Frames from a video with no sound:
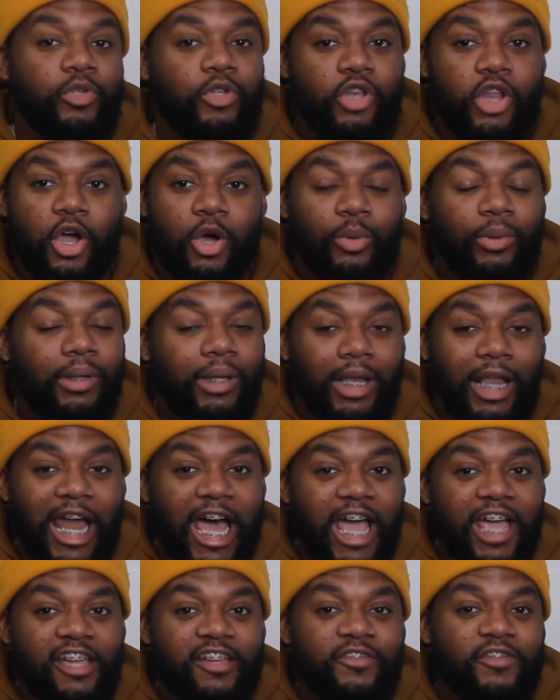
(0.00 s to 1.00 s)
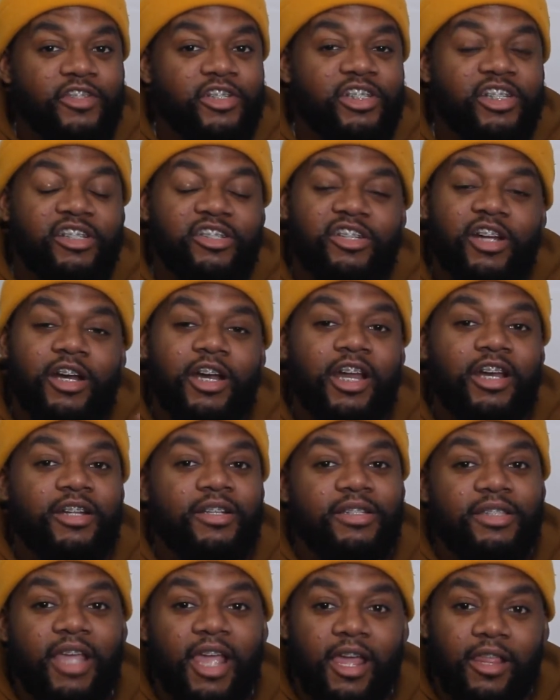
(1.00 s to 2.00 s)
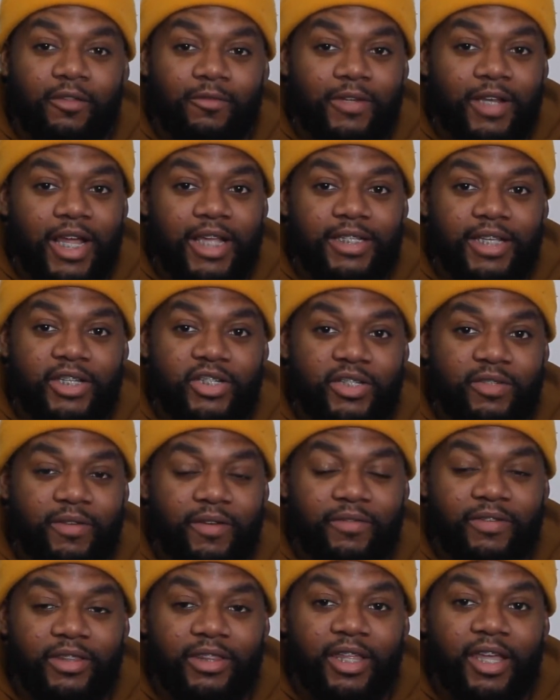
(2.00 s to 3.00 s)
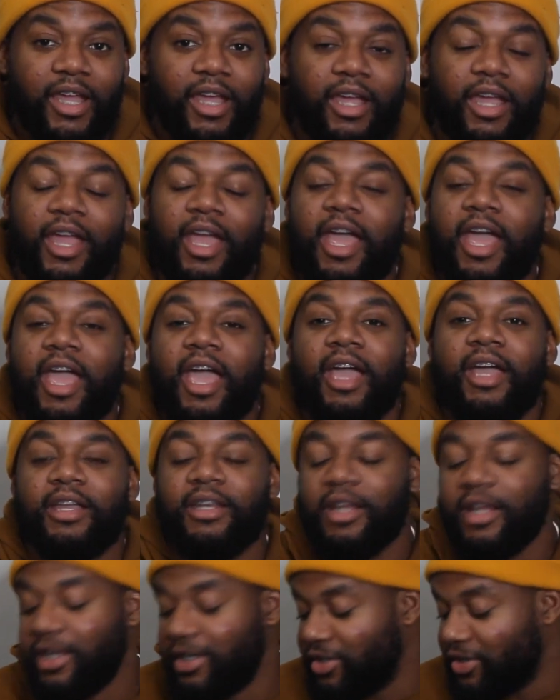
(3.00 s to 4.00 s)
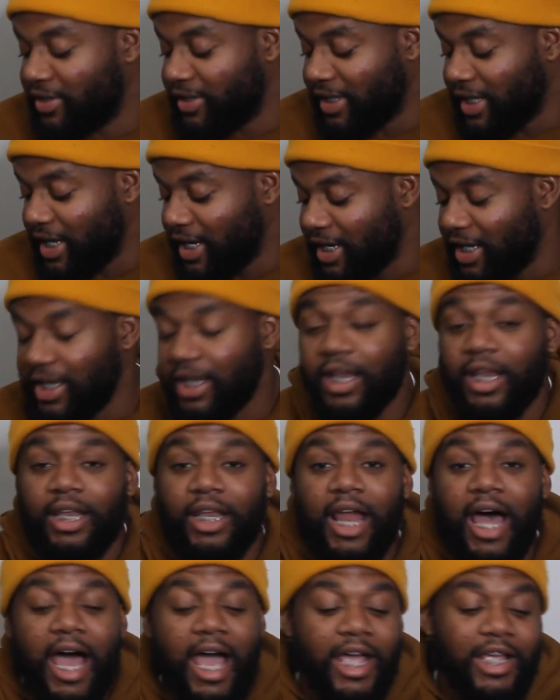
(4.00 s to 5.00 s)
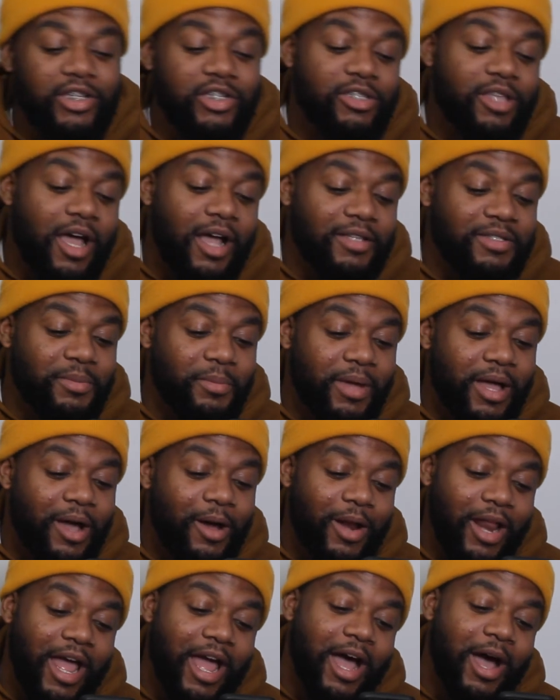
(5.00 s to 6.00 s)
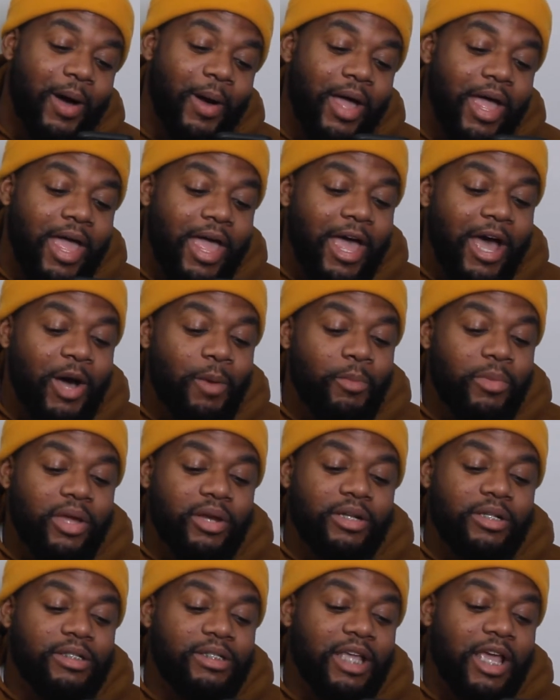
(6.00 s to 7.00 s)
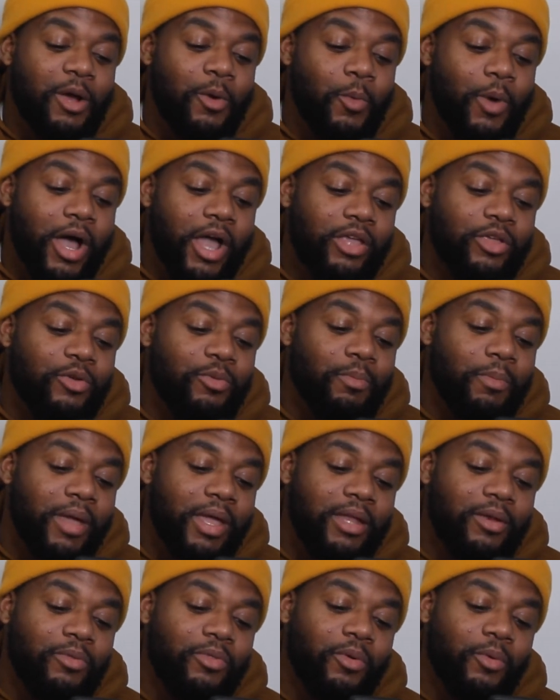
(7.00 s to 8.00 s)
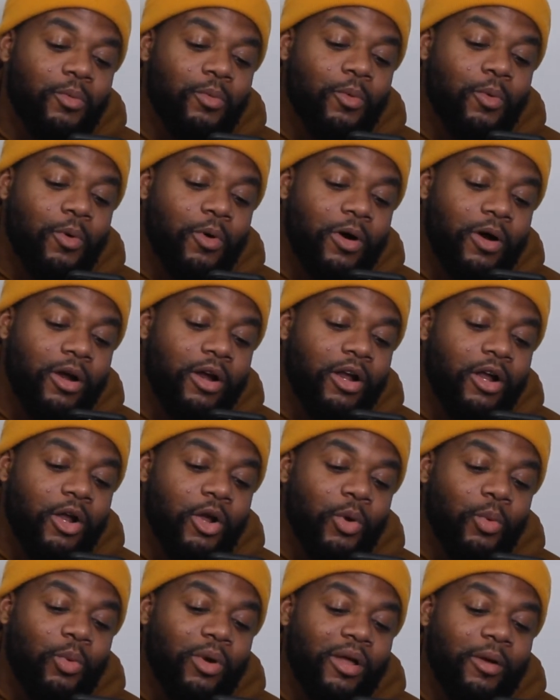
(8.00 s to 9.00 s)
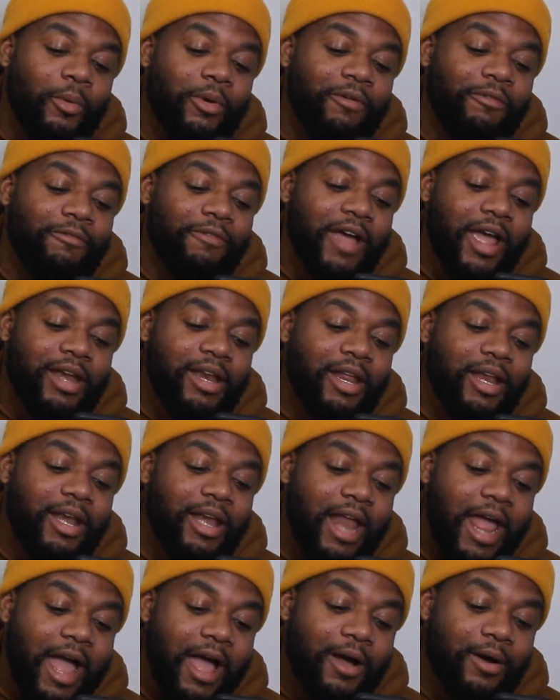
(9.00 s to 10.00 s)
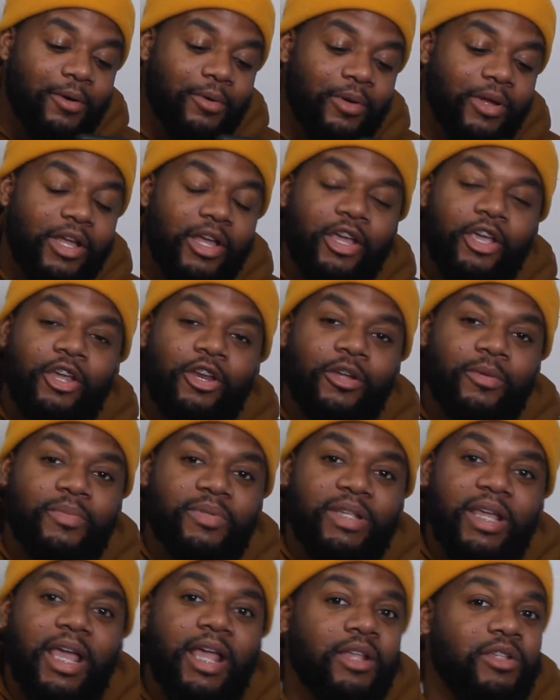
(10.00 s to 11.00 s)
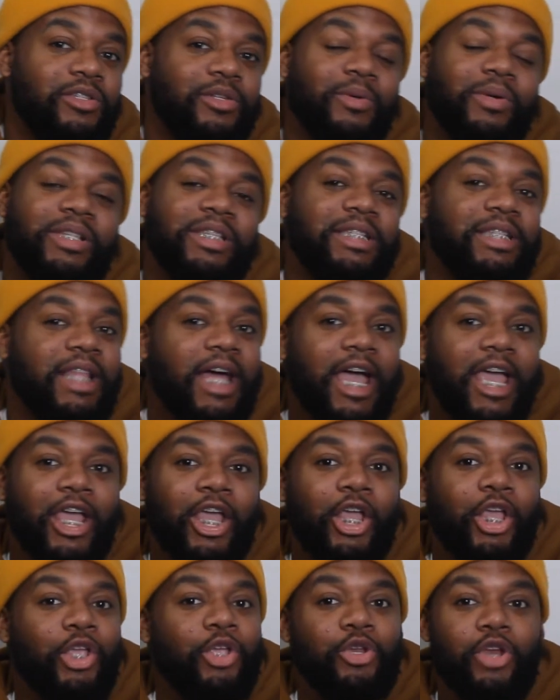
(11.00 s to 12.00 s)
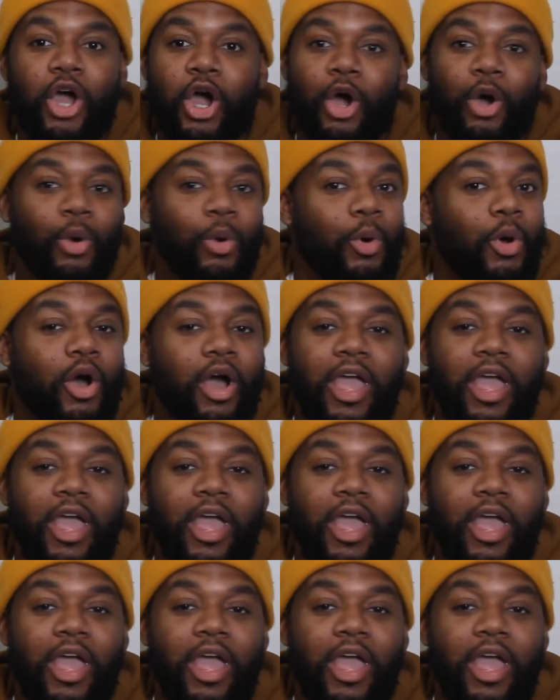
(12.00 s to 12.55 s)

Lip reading: you know, life, she's starting to understand the realization of everything, and in the line she talks about how, help me understand why you made the war where we're fighting now, you know what I'm saying? So it's like, you know,